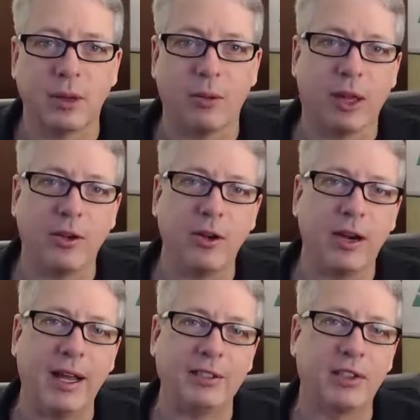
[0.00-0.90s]
Well, I know
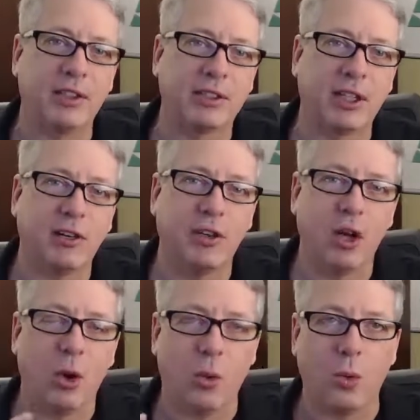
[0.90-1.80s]
you're asking yourself,
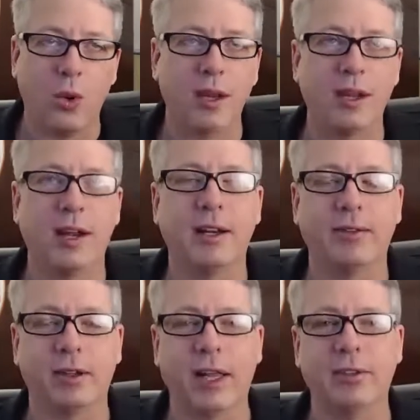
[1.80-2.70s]
what kind
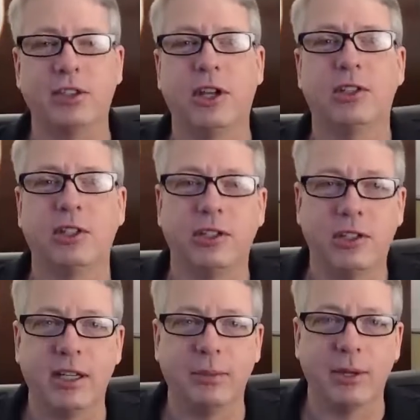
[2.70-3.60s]
of life-changing
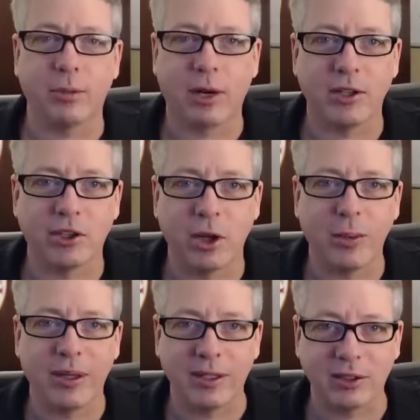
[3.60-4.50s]
tip can Brian show
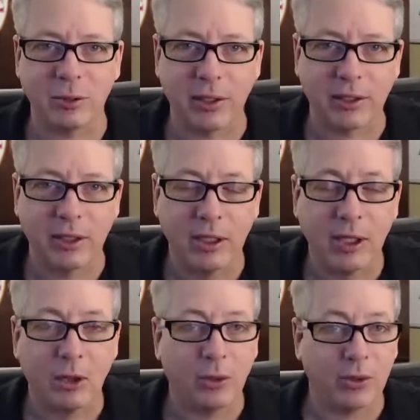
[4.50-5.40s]
me this week?
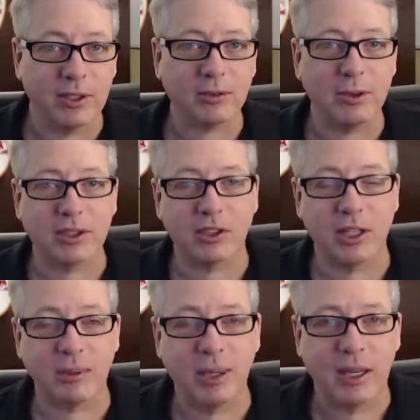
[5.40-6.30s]
Well, this week's
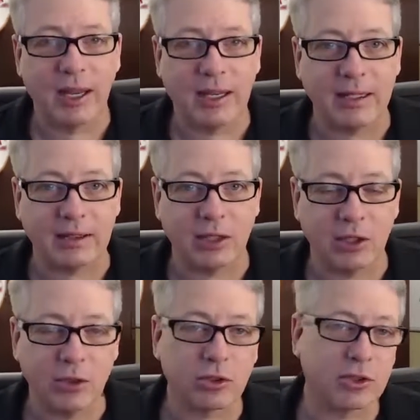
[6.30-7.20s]
tip is a
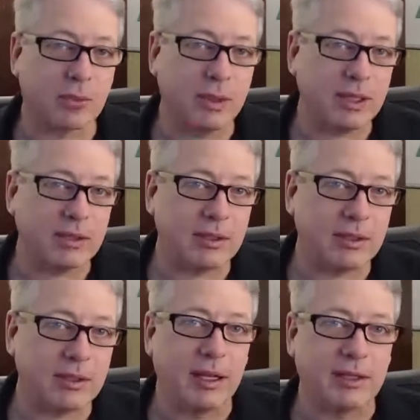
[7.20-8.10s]
user-submitted
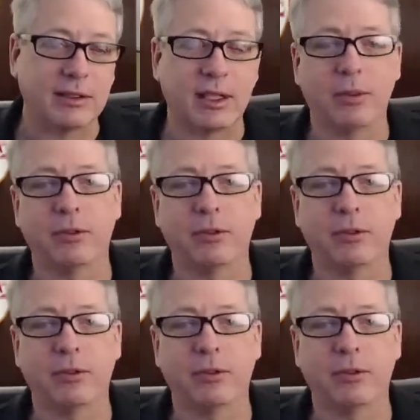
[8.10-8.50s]
tip, and this is coming